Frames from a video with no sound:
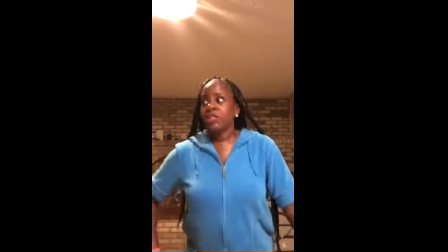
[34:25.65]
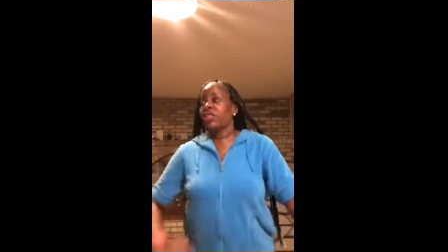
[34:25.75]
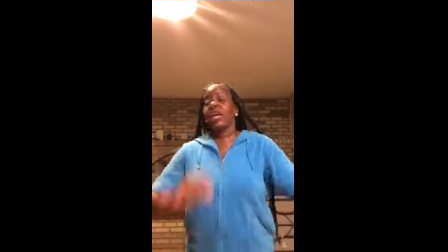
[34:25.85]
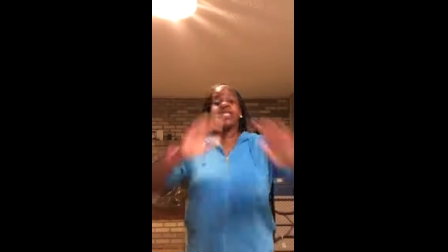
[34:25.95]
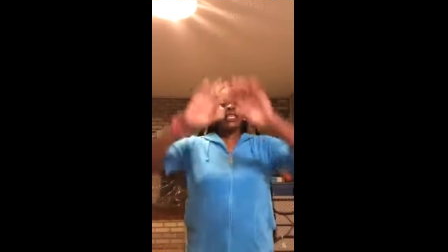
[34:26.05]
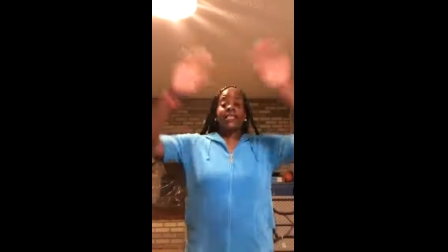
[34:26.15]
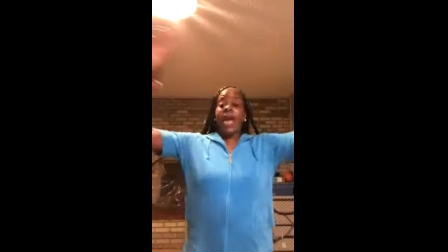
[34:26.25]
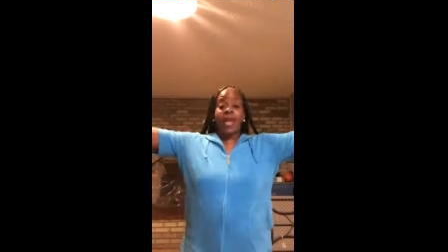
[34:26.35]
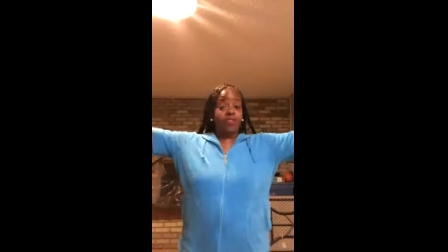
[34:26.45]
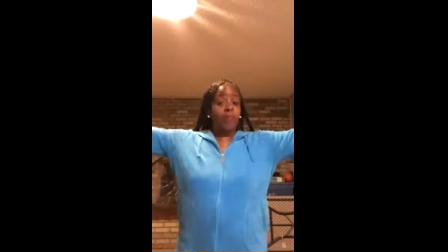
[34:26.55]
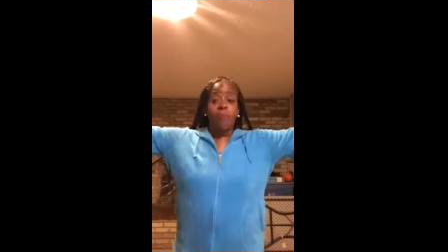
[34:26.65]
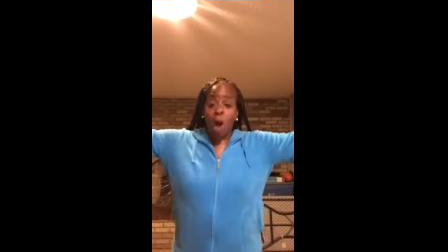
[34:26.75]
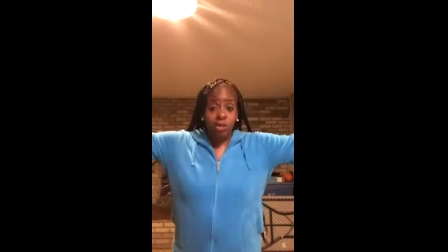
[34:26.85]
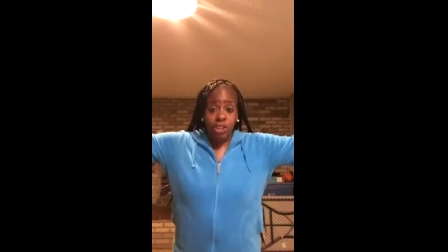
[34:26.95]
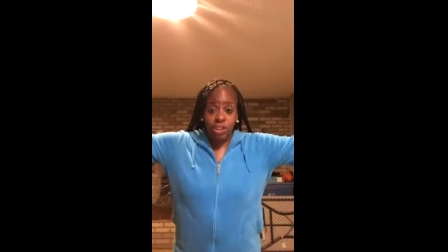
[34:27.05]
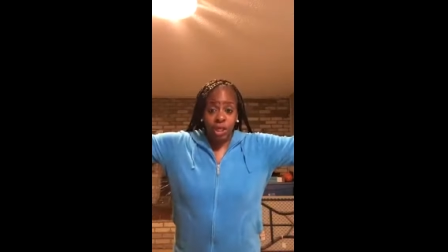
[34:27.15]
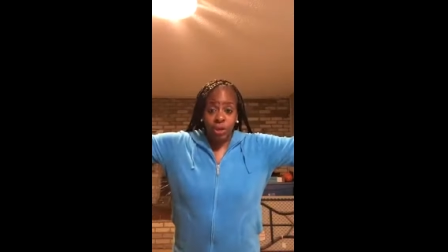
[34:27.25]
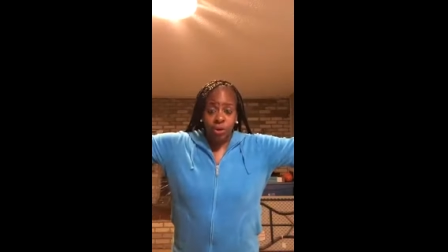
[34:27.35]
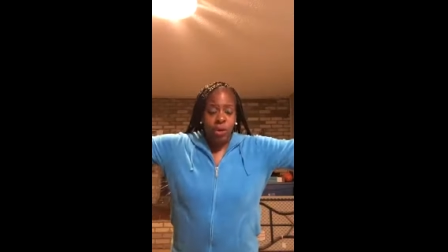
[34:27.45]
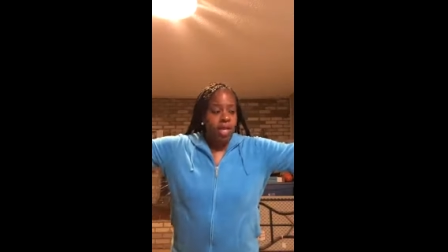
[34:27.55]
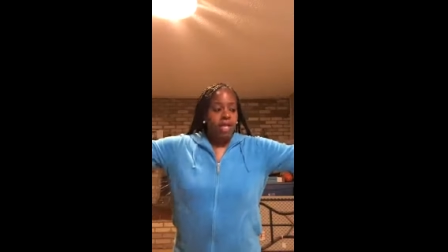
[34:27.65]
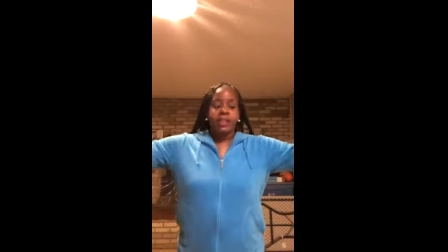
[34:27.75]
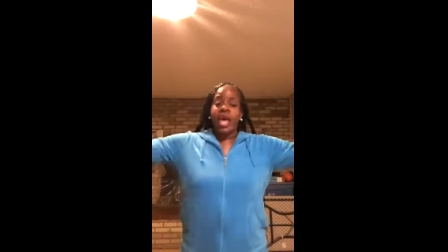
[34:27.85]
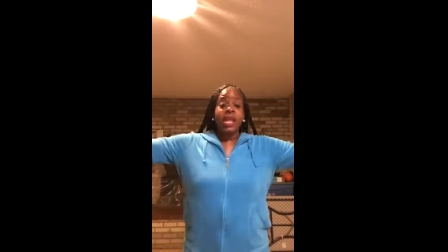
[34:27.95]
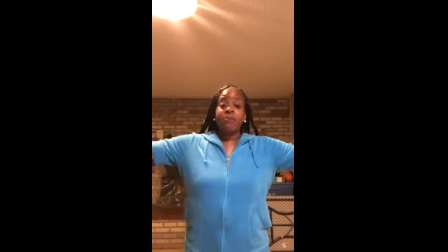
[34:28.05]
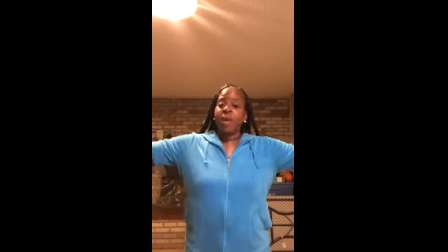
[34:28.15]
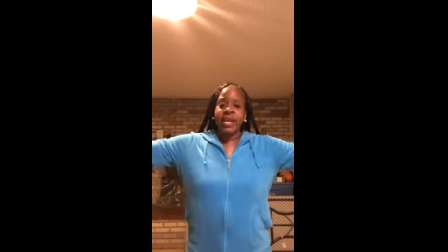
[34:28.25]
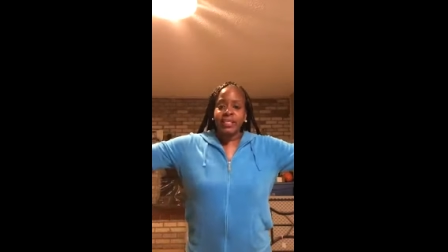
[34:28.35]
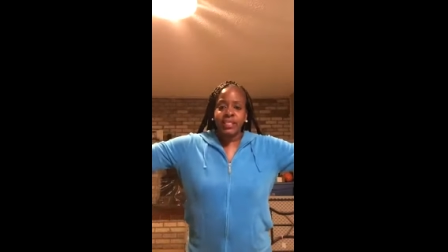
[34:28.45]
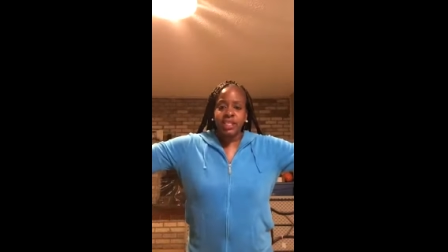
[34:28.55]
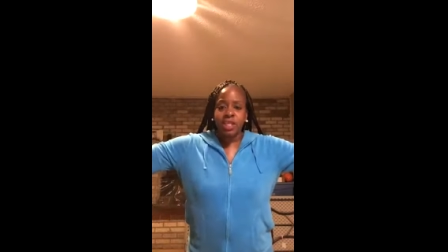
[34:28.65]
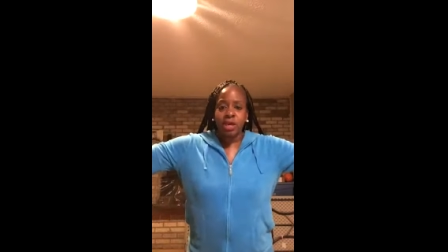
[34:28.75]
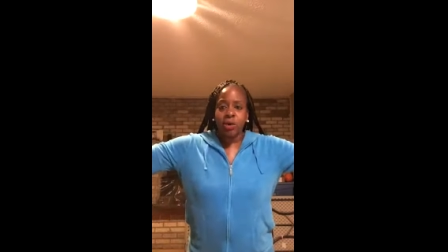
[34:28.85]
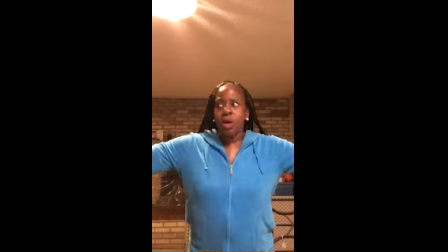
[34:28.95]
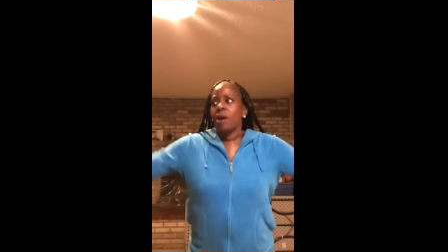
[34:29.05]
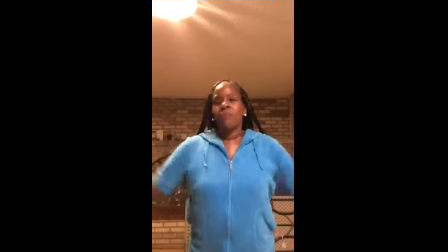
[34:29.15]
Jesus had the multitude that he ministered to.